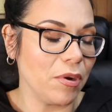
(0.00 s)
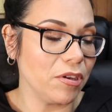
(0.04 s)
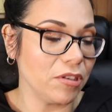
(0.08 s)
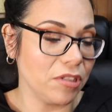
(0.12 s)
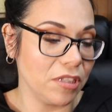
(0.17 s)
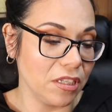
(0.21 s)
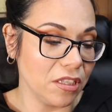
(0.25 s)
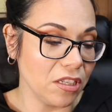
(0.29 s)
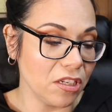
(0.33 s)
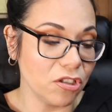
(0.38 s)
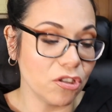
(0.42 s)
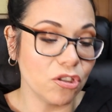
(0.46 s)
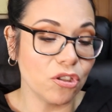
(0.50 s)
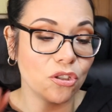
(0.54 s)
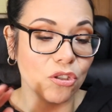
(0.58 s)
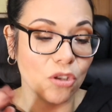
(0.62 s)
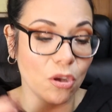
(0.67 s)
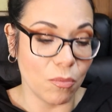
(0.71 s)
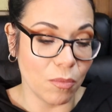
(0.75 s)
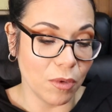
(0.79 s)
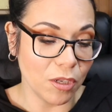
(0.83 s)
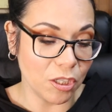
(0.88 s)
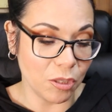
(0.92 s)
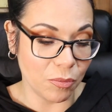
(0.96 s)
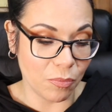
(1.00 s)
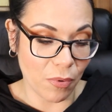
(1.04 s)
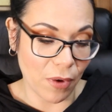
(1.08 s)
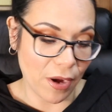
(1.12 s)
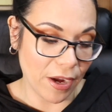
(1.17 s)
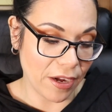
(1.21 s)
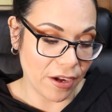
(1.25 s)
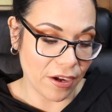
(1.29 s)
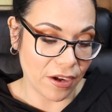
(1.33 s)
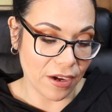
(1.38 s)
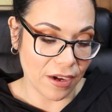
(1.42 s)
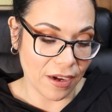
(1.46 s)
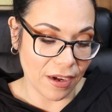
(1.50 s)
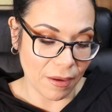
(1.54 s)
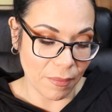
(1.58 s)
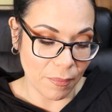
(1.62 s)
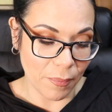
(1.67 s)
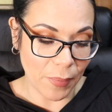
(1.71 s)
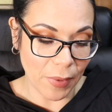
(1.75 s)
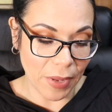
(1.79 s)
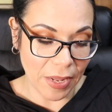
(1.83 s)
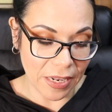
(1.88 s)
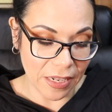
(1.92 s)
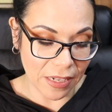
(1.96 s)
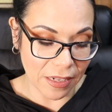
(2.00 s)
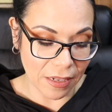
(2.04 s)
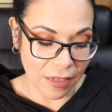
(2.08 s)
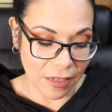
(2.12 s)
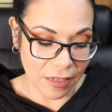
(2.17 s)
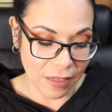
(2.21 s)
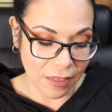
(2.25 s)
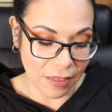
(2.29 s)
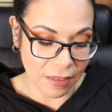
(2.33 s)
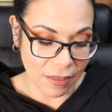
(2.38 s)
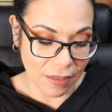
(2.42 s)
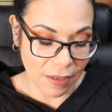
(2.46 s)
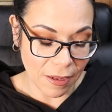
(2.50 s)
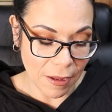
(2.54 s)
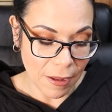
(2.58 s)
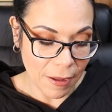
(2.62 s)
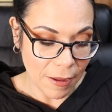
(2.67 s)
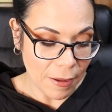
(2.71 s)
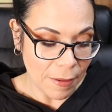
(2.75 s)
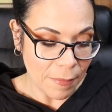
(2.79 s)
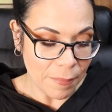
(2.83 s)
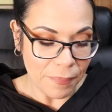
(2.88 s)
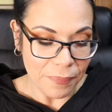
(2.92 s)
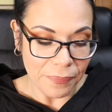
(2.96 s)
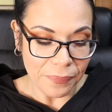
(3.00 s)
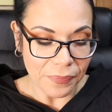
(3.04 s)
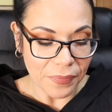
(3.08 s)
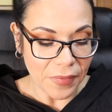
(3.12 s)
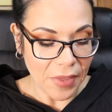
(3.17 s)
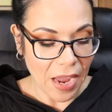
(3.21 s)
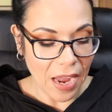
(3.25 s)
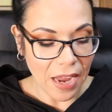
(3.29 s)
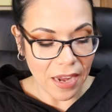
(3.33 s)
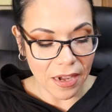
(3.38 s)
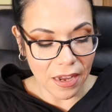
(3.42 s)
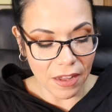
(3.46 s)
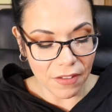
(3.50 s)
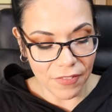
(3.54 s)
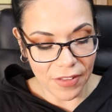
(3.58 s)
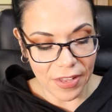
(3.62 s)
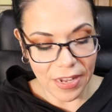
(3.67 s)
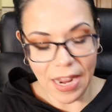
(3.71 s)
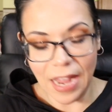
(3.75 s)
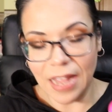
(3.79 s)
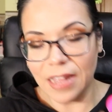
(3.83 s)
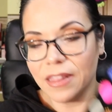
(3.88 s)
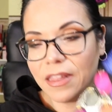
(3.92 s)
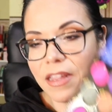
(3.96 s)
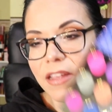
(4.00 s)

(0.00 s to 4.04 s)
person they're so much brighter. But I love it. I